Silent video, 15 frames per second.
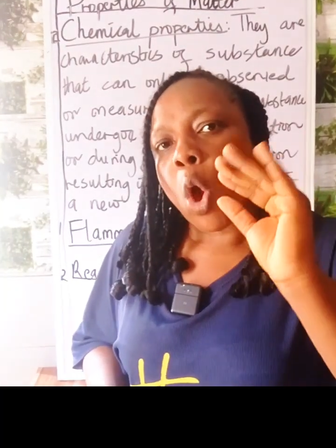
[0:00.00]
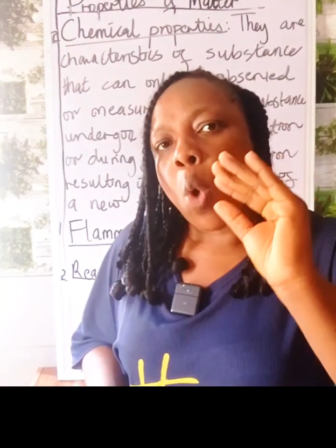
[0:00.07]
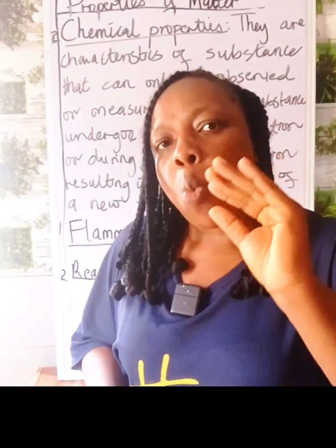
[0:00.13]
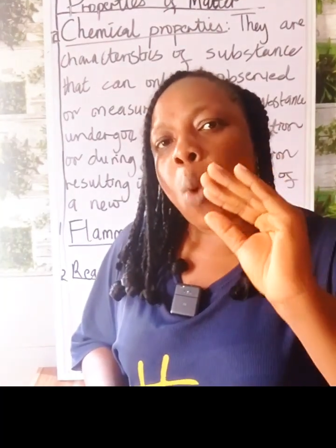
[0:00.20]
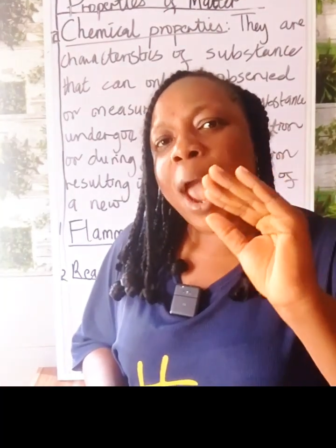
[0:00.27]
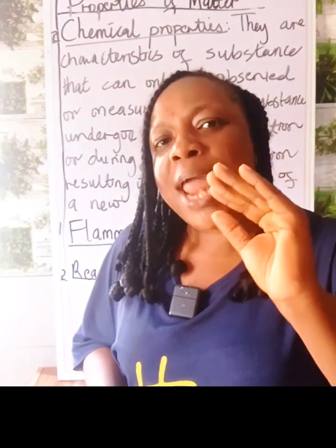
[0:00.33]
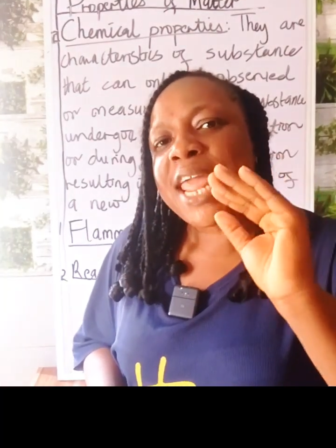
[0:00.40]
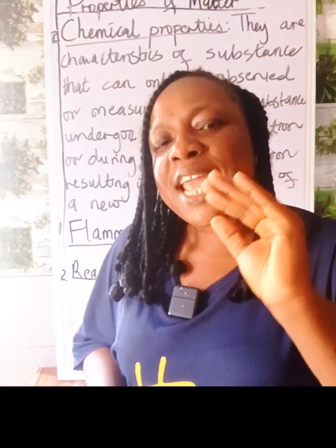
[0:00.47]

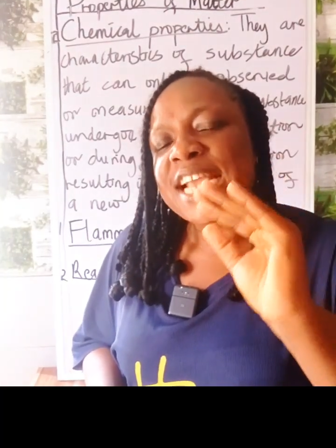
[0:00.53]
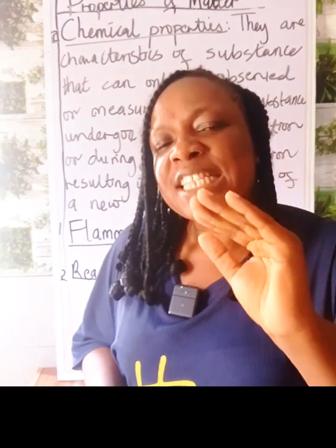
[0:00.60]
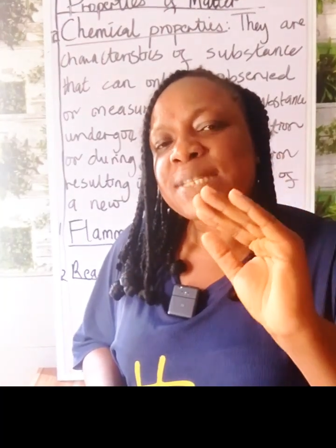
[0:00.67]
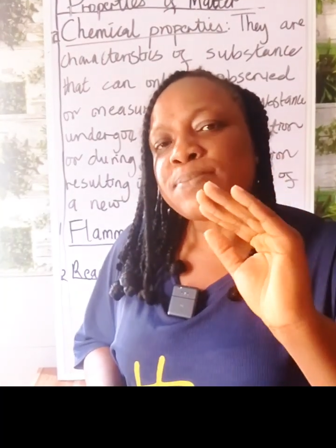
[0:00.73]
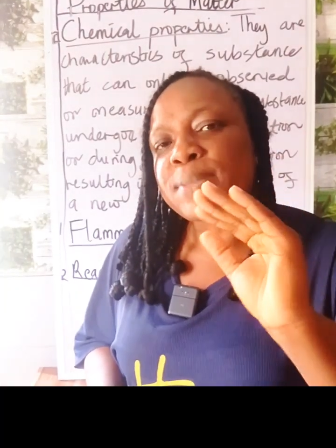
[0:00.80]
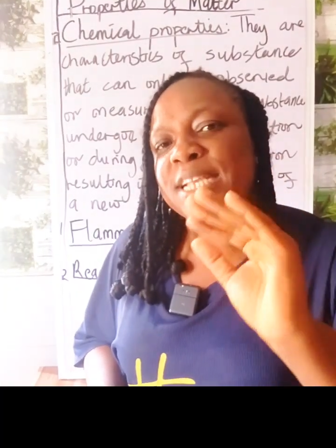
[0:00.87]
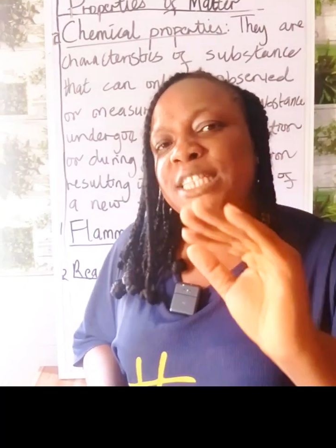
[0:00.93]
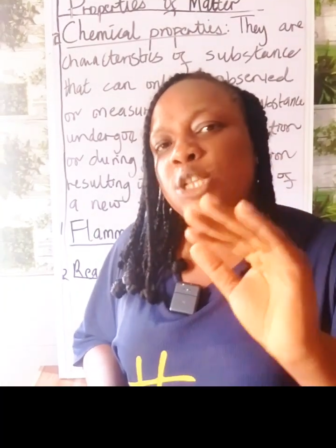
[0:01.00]
when it
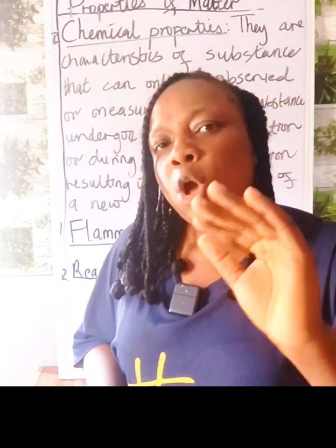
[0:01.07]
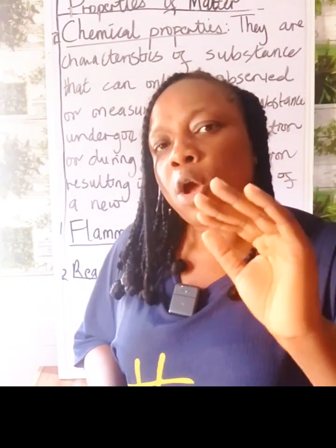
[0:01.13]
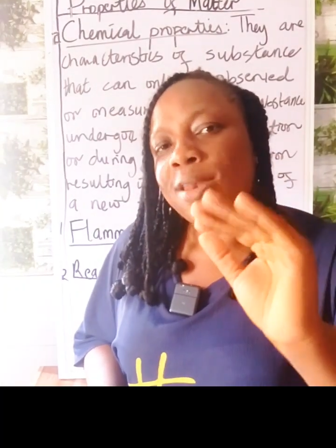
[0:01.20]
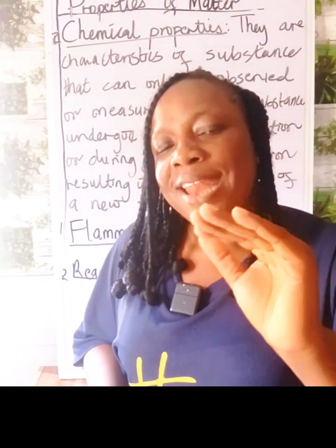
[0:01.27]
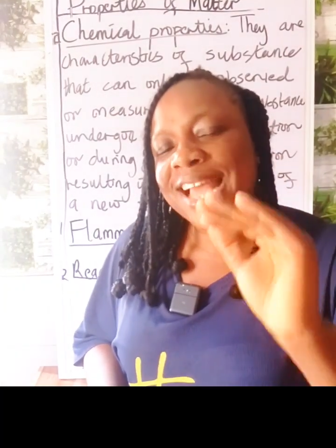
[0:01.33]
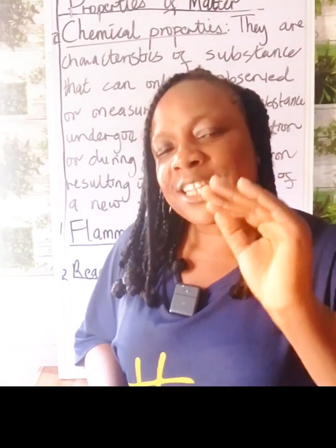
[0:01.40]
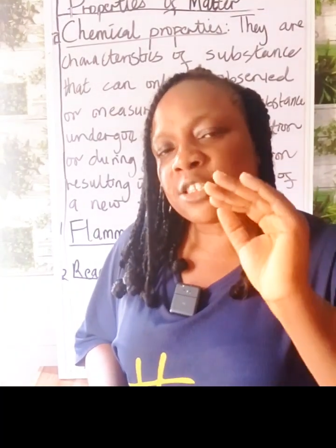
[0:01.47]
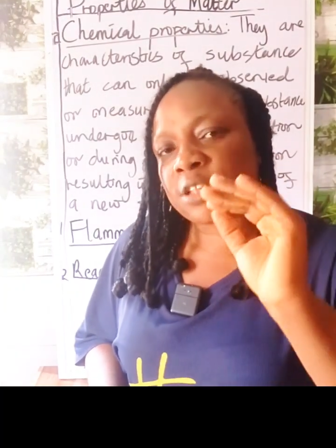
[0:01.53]
meets
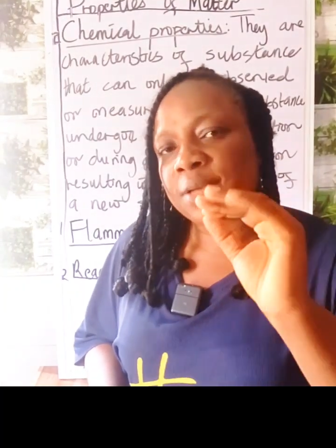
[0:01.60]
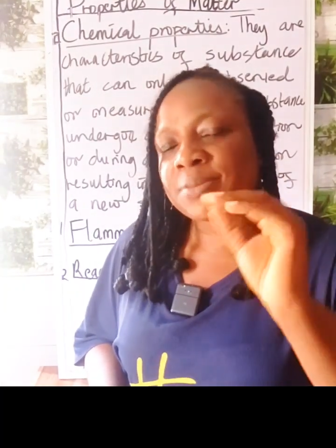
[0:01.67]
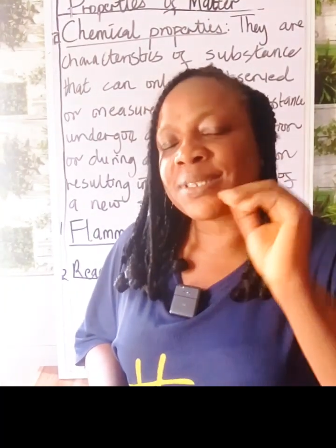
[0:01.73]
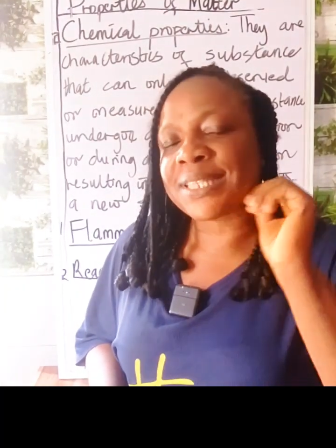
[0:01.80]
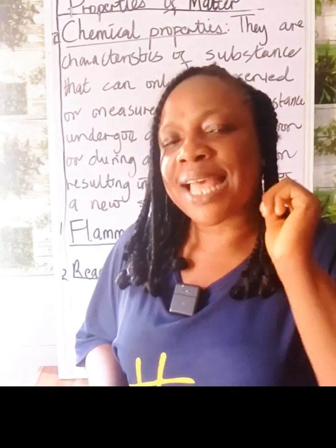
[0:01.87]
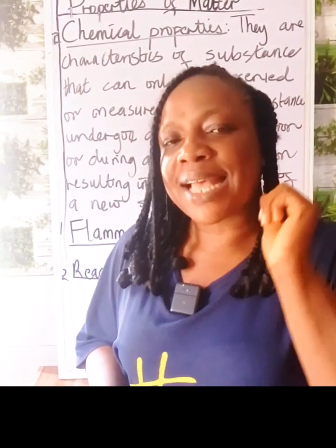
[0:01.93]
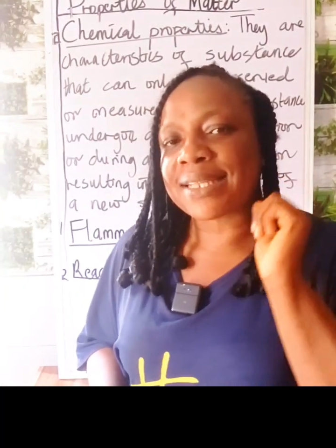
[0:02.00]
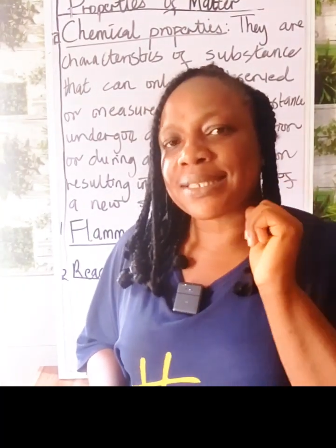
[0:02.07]
other
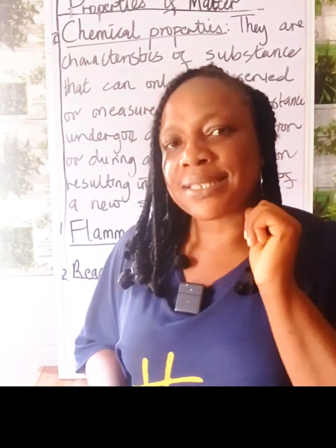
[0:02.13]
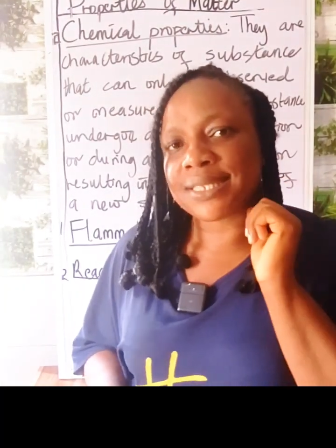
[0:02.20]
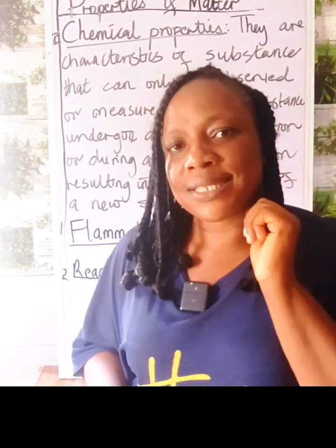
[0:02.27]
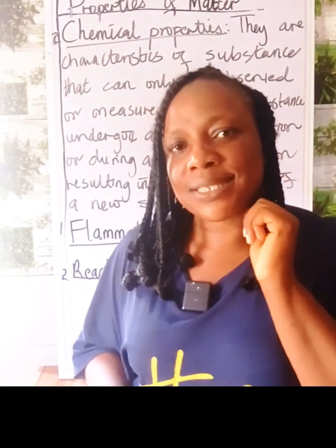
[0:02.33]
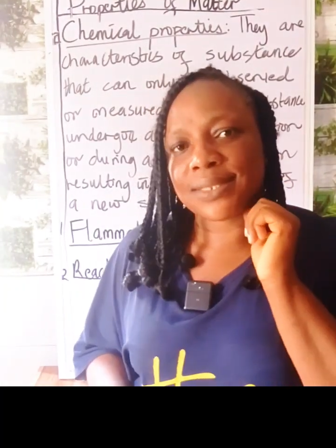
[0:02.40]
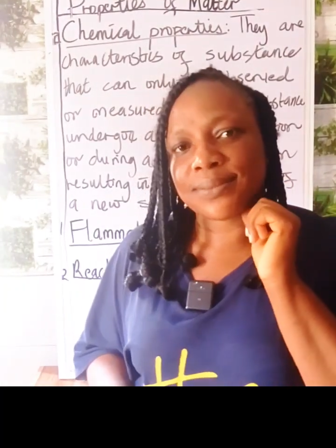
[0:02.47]
substance.